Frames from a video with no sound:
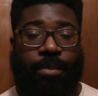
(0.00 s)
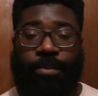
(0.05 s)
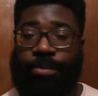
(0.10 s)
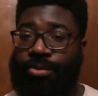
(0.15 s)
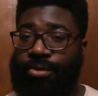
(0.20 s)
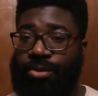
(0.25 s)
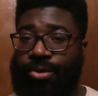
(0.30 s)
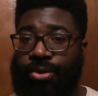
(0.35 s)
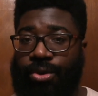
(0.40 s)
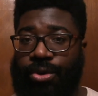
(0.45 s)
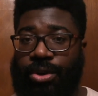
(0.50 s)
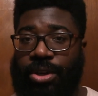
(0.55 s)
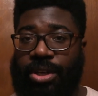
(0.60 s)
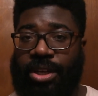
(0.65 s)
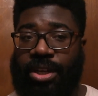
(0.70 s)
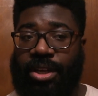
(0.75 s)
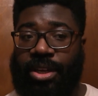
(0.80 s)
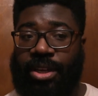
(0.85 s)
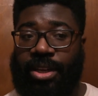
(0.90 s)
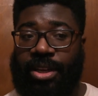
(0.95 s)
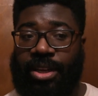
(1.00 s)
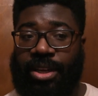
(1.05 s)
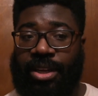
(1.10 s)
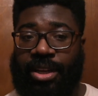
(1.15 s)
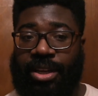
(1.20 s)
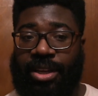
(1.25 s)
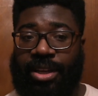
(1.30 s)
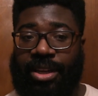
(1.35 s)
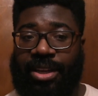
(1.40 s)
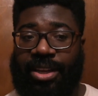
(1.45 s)
Broad,
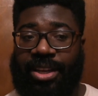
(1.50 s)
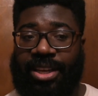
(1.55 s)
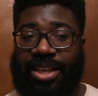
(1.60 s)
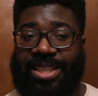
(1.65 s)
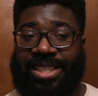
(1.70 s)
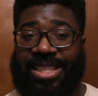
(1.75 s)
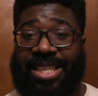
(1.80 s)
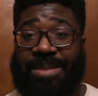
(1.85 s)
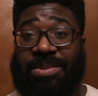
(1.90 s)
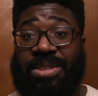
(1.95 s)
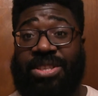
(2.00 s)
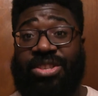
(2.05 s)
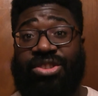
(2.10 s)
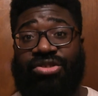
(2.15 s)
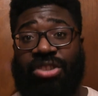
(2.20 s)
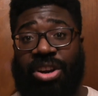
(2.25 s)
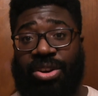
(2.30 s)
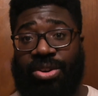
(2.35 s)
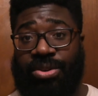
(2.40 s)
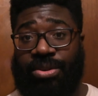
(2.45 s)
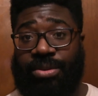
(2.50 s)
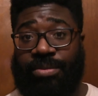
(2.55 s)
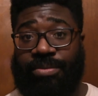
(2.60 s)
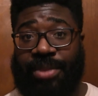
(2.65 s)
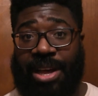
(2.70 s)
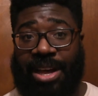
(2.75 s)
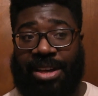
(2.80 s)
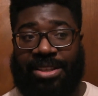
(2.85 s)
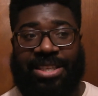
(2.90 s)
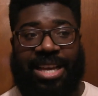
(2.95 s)
he seems to struggle
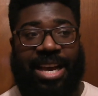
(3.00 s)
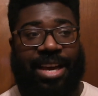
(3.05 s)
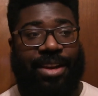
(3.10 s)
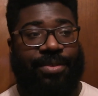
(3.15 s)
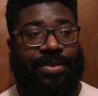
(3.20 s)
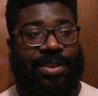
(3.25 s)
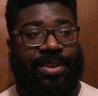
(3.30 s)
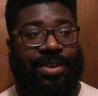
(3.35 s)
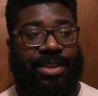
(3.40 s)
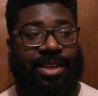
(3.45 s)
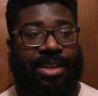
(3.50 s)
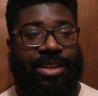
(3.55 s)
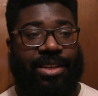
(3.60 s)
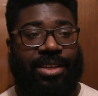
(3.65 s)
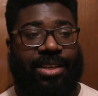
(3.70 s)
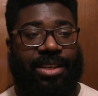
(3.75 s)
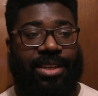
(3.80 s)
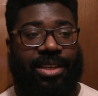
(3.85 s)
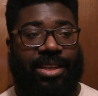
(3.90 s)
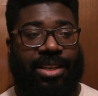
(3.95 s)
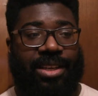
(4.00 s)
outside of England,